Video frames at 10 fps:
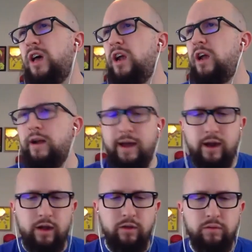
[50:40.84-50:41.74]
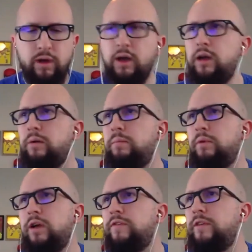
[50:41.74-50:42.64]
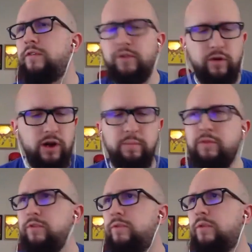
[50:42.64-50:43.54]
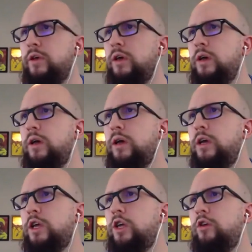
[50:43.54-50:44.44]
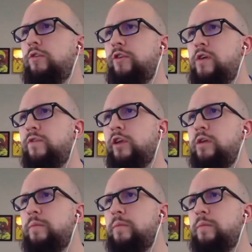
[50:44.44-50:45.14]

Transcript: don't know. Because Instagram is. Sorry if you can hear